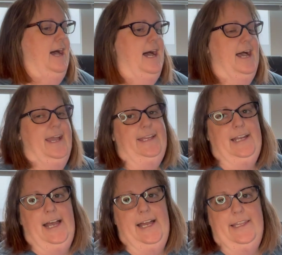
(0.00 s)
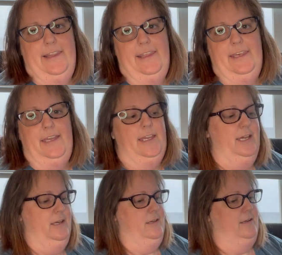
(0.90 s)
I got
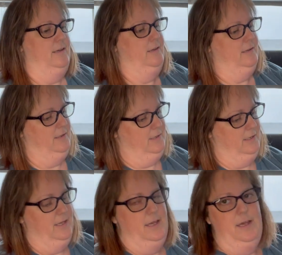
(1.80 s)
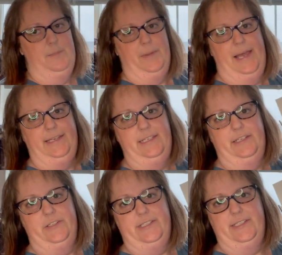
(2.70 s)
the Black
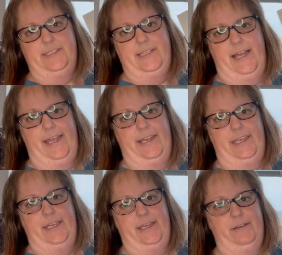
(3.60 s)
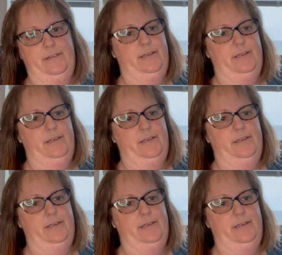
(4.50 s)
Needle Society